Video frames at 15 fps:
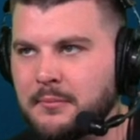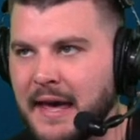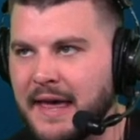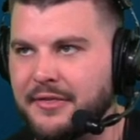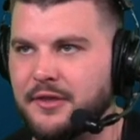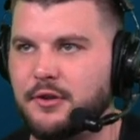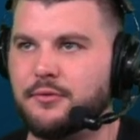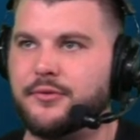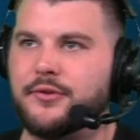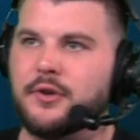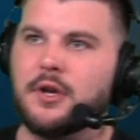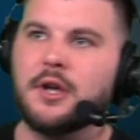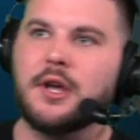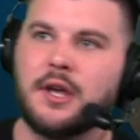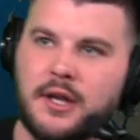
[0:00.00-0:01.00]
Matthews.
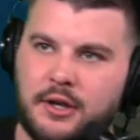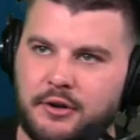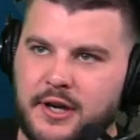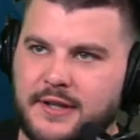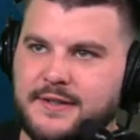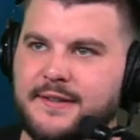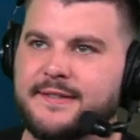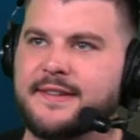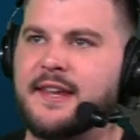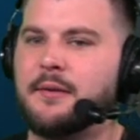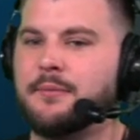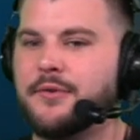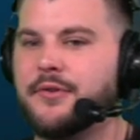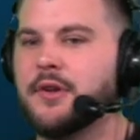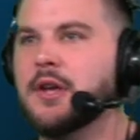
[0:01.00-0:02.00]
And he'll get it to
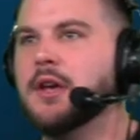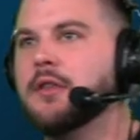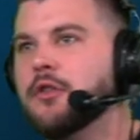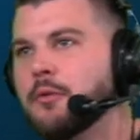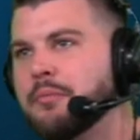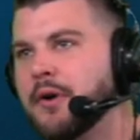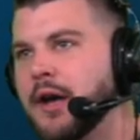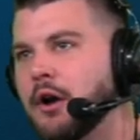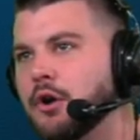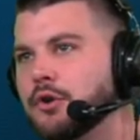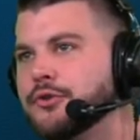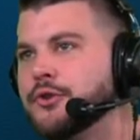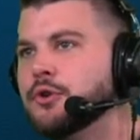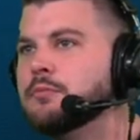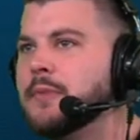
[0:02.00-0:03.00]
Sims. They'll play a little
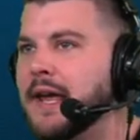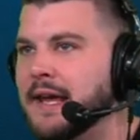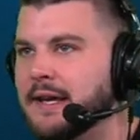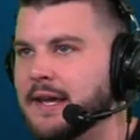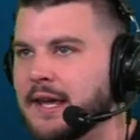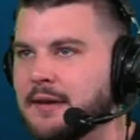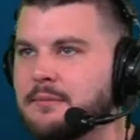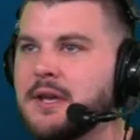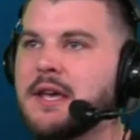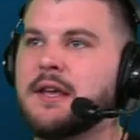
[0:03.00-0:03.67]
two-man game.